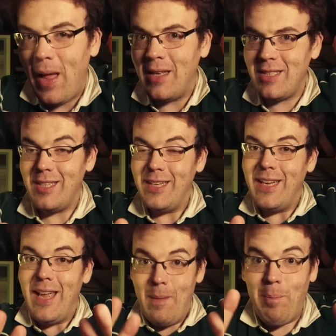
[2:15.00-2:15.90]
But
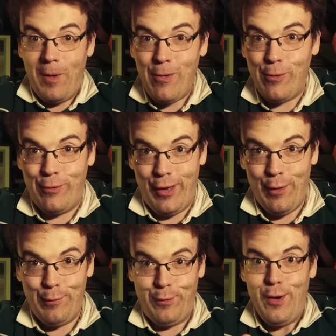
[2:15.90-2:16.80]
brace
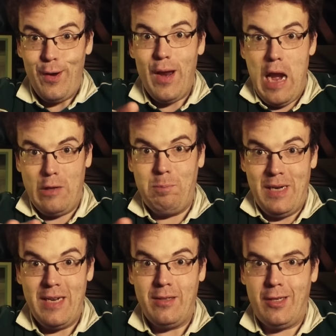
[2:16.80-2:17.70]
yourselves, it's
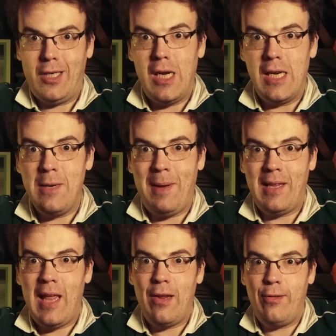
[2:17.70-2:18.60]
being designed by the
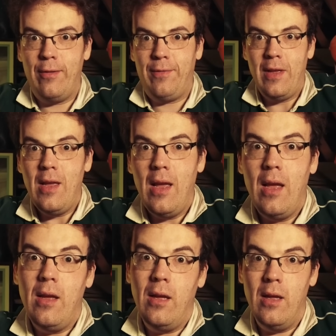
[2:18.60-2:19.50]
likes of
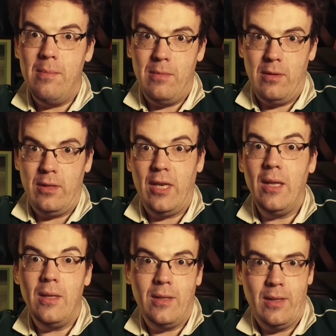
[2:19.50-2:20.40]

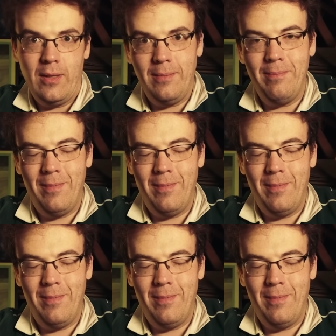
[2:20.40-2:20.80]
Tilker,